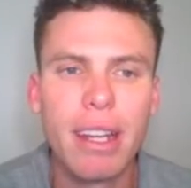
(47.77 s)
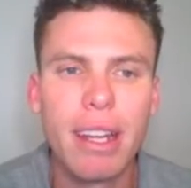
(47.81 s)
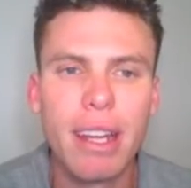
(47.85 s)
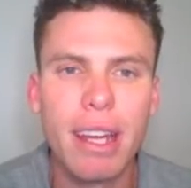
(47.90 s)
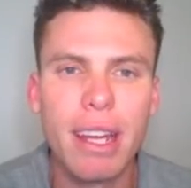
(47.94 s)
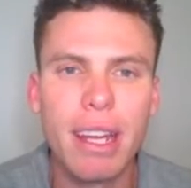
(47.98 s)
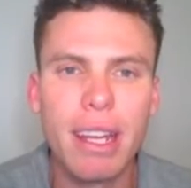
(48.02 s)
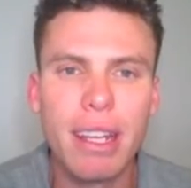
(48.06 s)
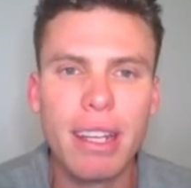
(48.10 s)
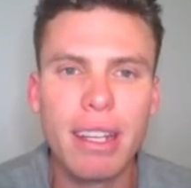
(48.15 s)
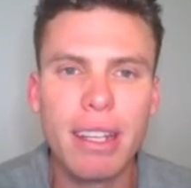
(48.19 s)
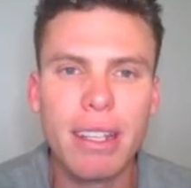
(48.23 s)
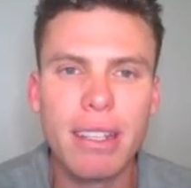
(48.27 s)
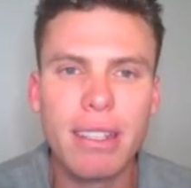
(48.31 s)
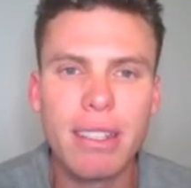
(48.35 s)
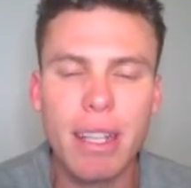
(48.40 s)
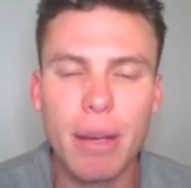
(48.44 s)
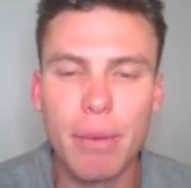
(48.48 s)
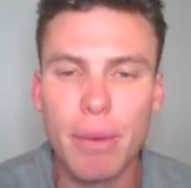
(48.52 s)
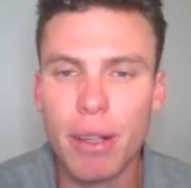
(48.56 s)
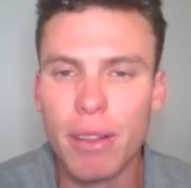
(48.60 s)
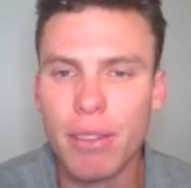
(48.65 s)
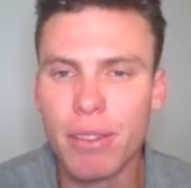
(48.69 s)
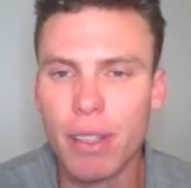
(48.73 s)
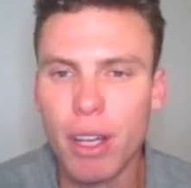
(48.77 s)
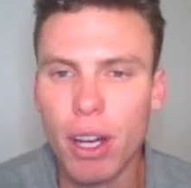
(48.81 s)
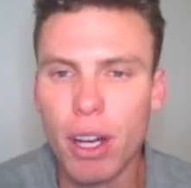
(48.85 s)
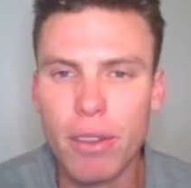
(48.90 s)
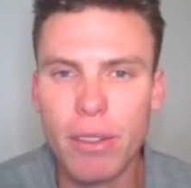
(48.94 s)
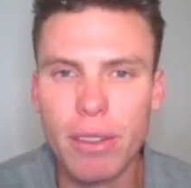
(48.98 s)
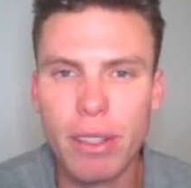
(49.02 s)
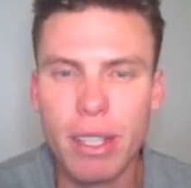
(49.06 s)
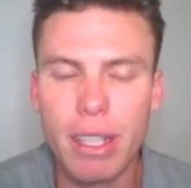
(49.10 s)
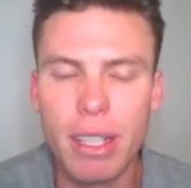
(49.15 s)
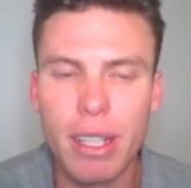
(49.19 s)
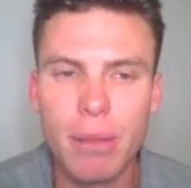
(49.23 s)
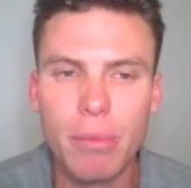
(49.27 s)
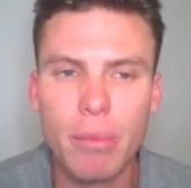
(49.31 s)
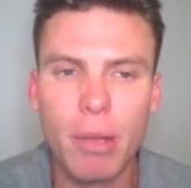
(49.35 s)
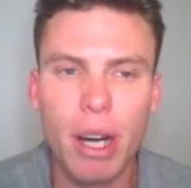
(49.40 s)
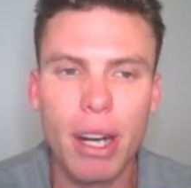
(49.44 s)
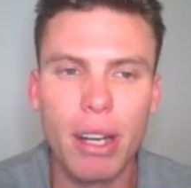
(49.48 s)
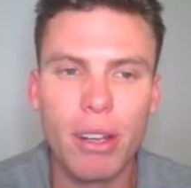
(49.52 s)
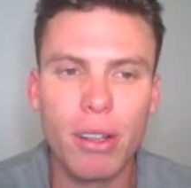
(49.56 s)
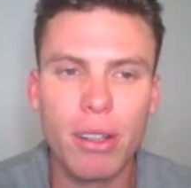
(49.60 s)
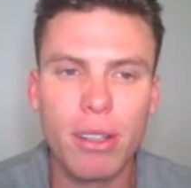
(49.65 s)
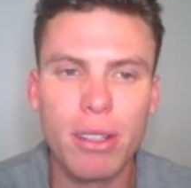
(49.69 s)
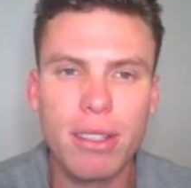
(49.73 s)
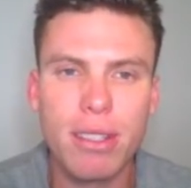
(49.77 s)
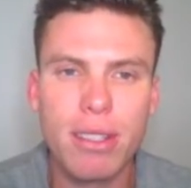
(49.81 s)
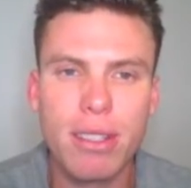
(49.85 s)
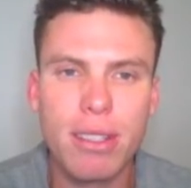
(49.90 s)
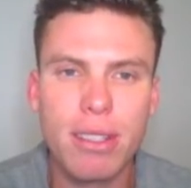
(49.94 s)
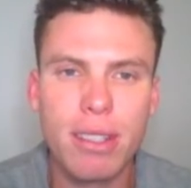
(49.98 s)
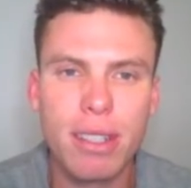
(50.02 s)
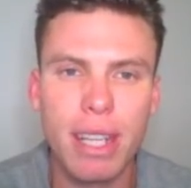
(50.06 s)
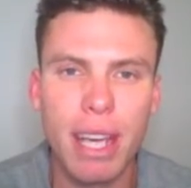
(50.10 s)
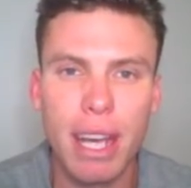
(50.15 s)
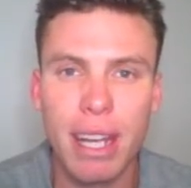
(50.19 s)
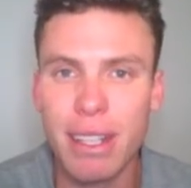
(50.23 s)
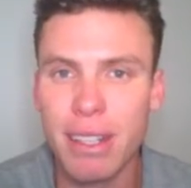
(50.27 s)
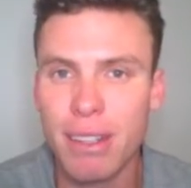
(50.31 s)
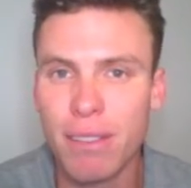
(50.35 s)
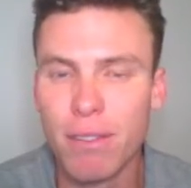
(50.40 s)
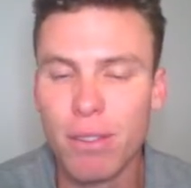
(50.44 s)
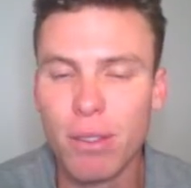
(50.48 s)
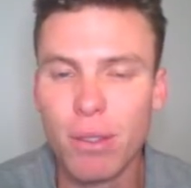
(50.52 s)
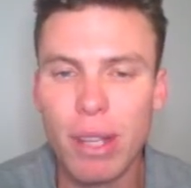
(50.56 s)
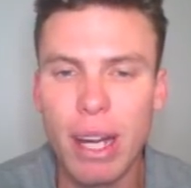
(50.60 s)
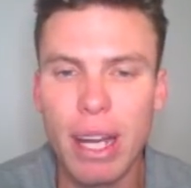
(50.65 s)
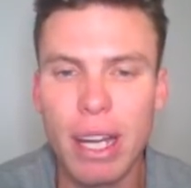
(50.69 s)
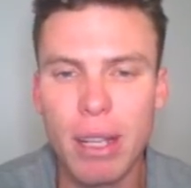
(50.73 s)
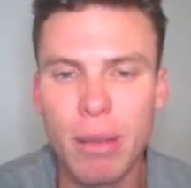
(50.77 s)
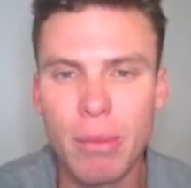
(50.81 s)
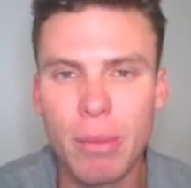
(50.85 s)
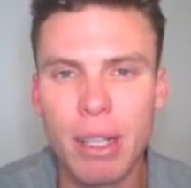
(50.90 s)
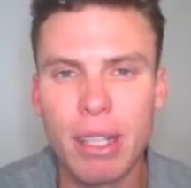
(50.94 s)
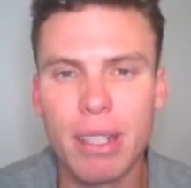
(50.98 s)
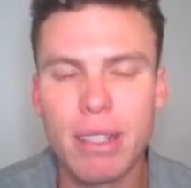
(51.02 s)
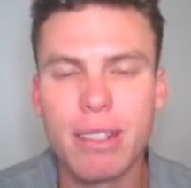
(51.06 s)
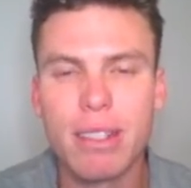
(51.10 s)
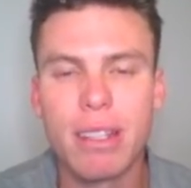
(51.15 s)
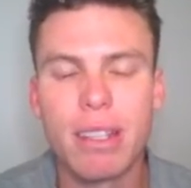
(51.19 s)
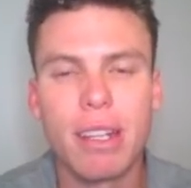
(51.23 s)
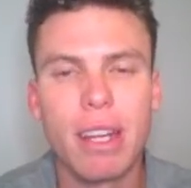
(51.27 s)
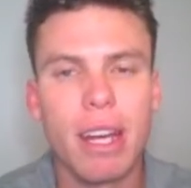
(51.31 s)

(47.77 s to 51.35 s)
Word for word: he's coming off COVID and he might not get the full 80 minutes and,